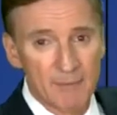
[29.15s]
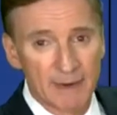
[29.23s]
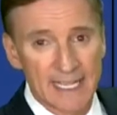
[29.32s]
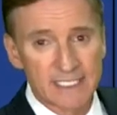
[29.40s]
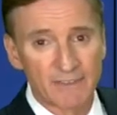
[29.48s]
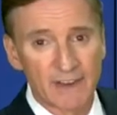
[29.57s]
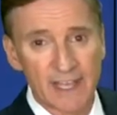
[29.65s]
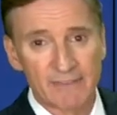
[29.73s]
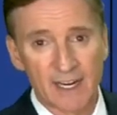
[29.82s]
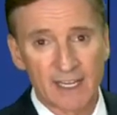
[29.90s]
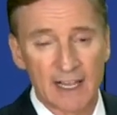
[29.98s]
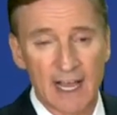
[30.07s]
But as of
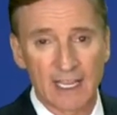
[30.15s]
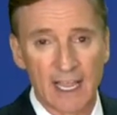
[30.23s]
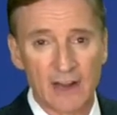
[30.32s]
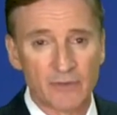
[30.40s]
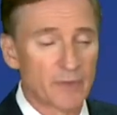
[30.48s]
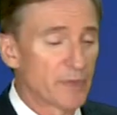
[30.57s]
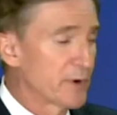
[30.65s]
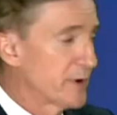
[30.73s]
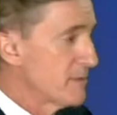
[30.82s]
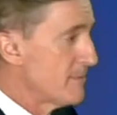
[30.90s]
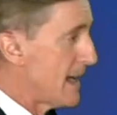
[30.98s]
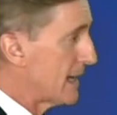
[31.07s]
11 o'clock,
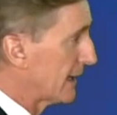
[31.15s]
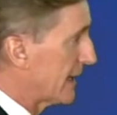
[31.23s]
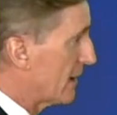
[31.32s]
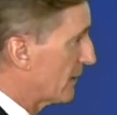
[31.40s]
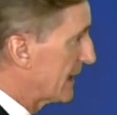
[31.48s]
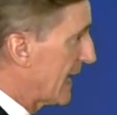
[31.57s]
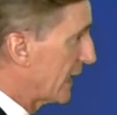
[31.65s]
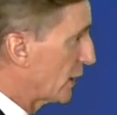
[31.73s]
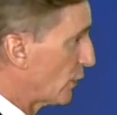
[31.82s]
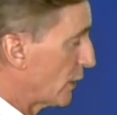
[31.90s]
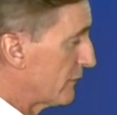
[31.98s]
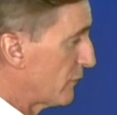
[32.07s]
130 mile an hour
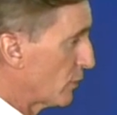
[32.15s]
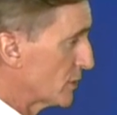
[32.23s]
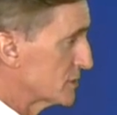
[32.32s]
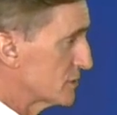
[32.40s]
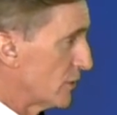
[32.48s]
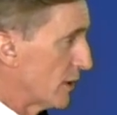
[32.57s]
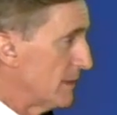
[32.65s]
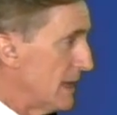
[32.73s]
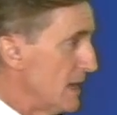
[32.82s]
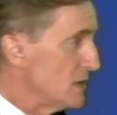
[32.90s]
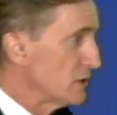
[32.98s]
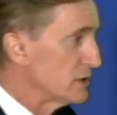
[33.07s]
Category 4 storm.
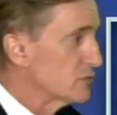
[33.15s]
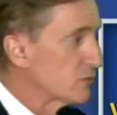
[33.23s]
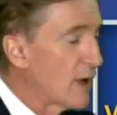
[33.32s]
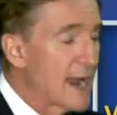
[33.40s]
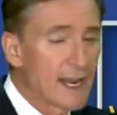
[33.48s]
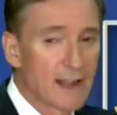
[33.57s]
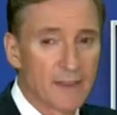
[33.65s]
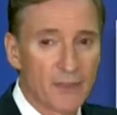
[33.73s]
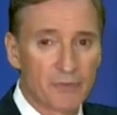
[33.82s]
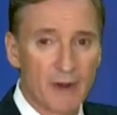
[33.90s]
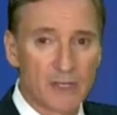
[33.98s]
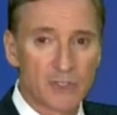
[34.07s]
So it's right on the
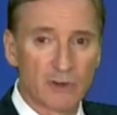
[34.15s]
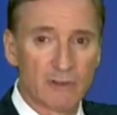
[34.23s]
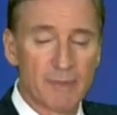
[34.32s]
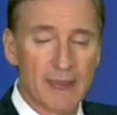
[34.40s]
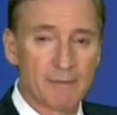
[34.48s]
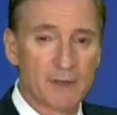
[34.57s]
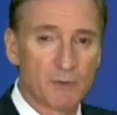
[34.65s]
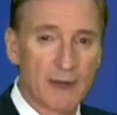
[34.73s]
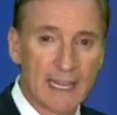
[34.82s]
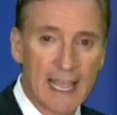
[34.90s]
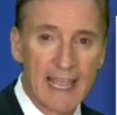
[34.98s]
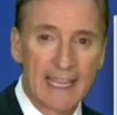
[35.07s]
threshold of being
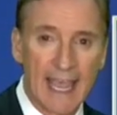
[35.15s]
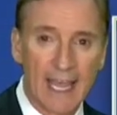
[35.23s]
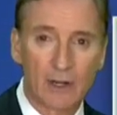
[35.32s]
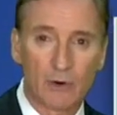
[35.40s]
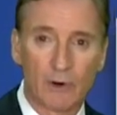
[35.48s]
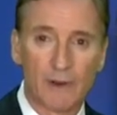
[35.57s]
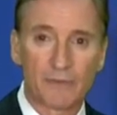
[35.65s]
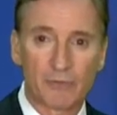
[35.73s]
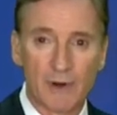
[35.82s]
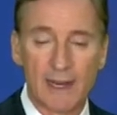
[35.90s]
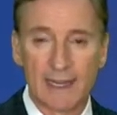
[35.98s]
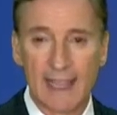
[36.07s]
between Category
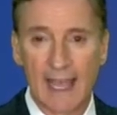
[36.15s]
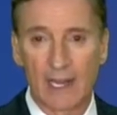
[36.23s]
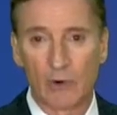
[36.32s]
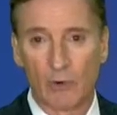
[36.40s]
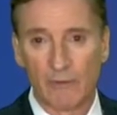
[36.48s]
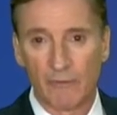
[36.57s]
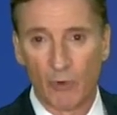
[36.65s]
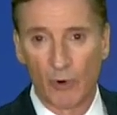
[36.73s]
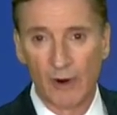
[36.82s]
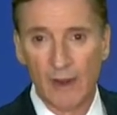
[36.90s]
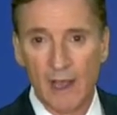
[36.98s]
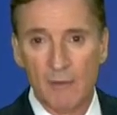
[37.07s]
3 and Category
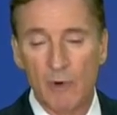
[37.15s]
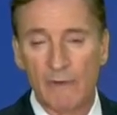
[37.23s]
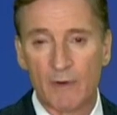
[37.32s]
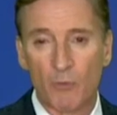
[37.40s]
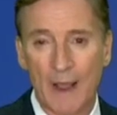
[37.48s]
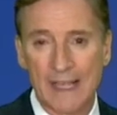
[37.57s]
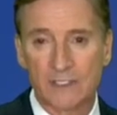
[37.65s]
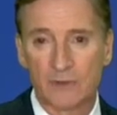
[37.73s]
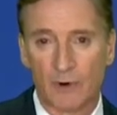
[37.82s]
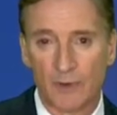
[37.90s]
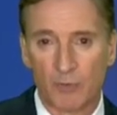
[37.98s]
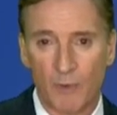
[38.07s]
4, moving
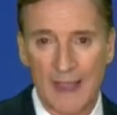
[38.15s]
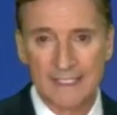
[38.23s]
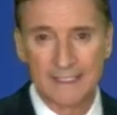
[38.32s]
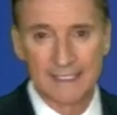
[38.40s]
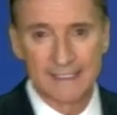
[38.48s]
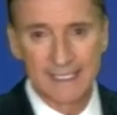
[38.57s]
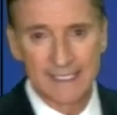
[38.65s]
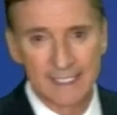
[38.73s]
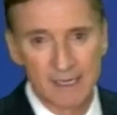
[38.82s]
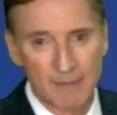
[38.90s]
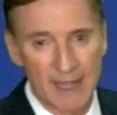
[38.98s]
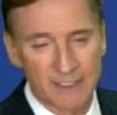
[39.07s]
west northwest at
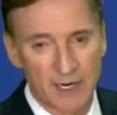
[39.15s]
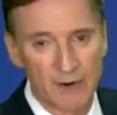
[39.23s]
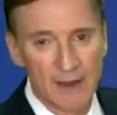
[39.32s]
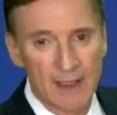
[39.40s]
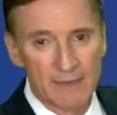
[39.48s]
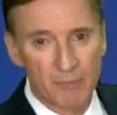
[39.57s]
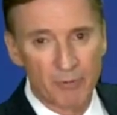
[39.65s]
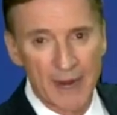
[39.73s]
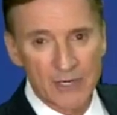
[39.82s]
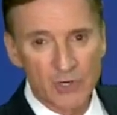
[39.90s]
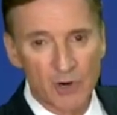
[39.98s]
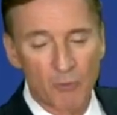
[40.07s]
16 miles an hour. The
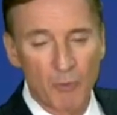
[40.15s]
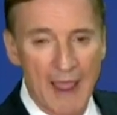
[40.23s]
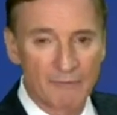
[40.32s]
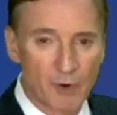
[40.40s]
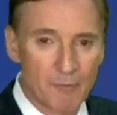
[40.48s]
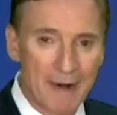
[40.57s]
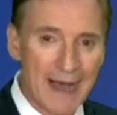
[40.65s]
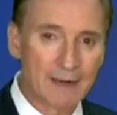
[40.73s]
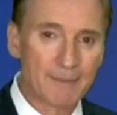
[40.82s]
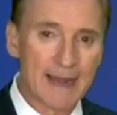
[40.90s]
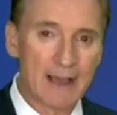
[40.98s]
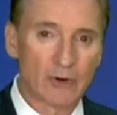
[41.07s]
pressure after
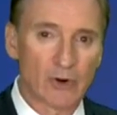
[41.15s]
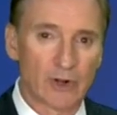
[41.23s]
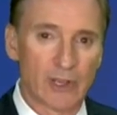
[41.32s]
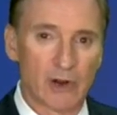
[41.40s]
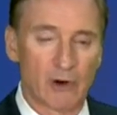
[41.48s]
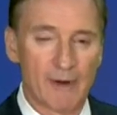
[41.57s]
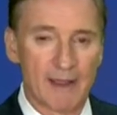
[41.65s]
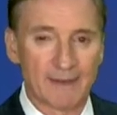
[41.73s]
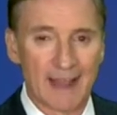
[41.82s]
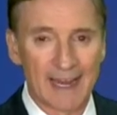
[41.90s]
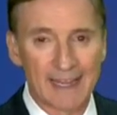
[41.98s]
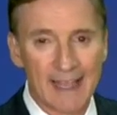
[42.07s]
bottoming out earlier
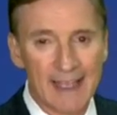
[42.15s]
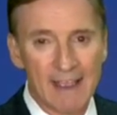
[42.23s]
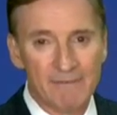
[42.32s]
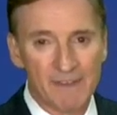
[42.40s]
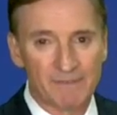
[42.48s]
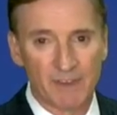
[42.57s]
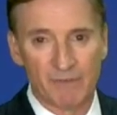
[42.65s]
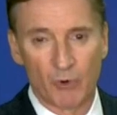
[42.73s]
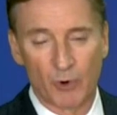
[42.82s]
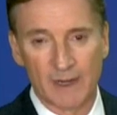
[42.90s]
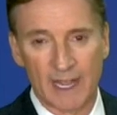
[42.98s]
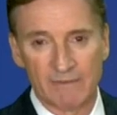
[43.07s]
around
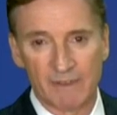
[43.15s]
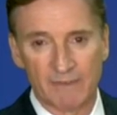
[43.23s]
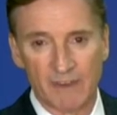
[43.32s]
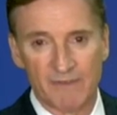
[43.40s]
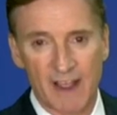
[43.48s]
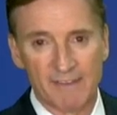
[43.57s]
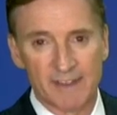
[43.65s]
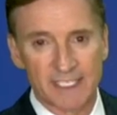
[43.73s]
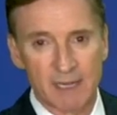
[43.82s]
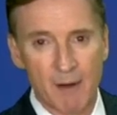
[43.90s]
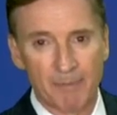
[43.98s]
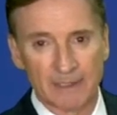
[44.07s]
9:54, 9:55
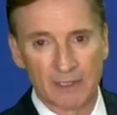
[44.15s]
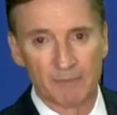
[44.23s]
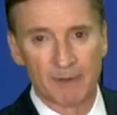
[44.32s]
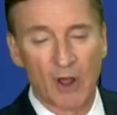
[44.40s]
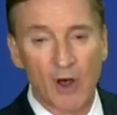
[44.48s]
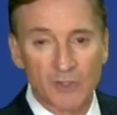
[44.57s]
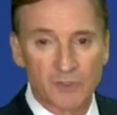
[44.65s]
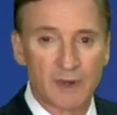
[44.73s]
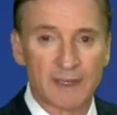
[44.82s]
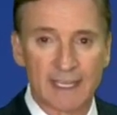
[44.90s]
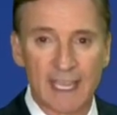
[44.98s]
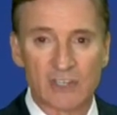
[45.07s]
has come up a little bit. Also
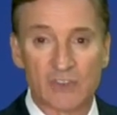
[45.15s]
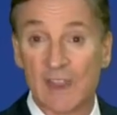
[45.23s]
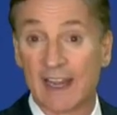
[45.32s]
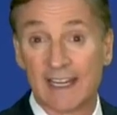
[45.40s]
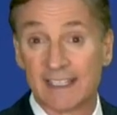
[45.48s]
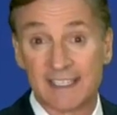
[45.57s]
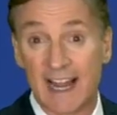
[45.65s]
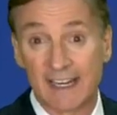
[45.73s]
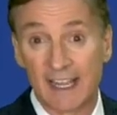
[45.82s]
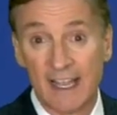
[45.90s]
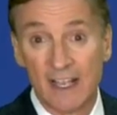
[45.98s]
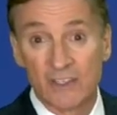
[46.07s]
indication that it is
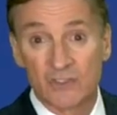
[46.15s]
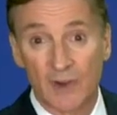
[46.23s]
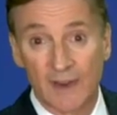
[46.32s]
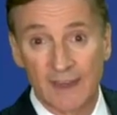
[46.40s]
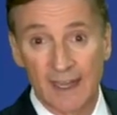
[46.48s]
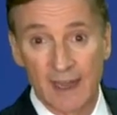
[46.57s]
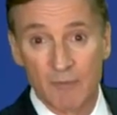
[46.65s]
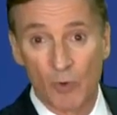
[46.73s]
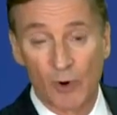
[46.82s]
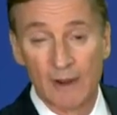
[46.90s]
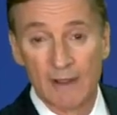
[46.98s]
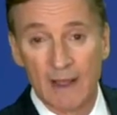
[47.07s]
not strengthening
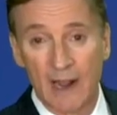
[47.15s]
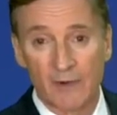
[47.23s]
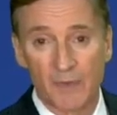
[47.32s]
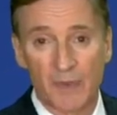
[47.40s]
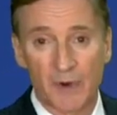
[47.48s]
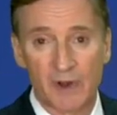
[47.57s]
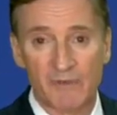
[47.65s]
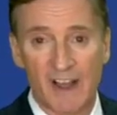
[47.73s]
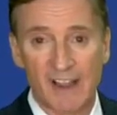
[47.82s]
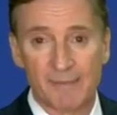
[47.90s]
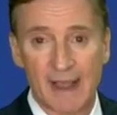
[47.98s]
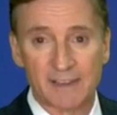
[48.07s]
anymore,
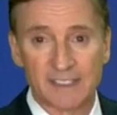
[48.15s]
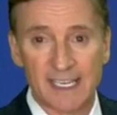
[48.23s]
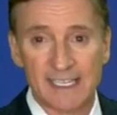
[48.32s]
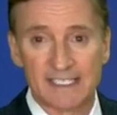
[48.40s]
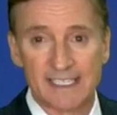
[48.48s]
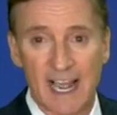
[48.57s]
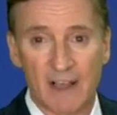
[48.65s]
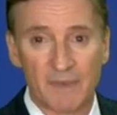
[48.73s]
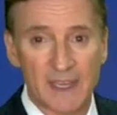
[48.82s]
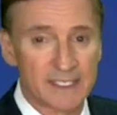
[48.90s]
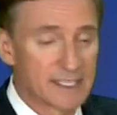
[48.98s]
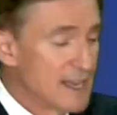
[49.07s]
135 miles east
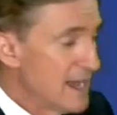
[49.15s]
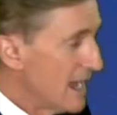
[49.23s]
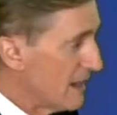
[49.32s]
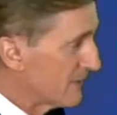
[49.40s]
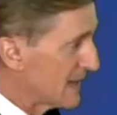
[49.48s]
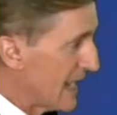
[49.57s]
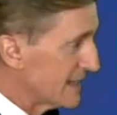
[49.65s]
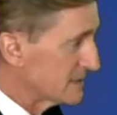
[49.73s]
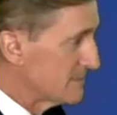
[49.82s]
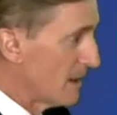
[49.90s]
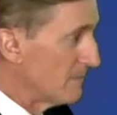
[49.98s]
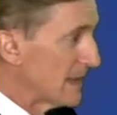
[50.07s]
southeast of
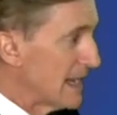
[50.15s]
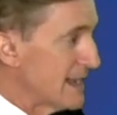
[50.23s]
Cozumel.